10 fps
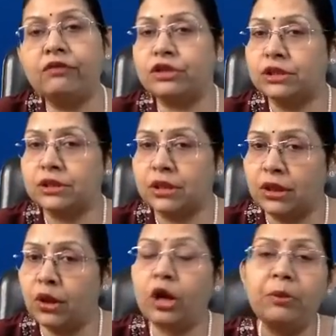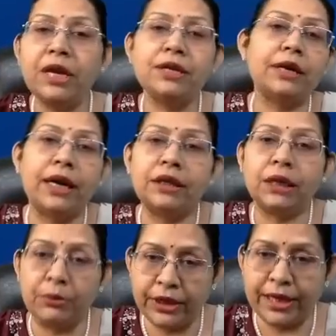which is not being done at
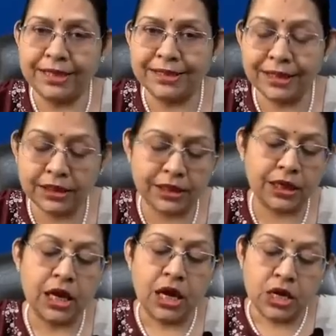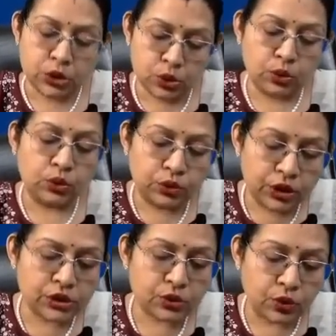community health center. So
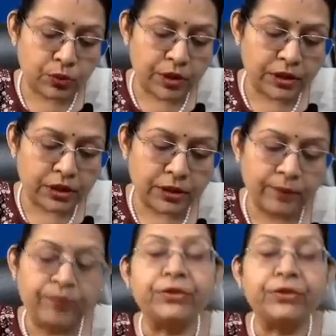this would be the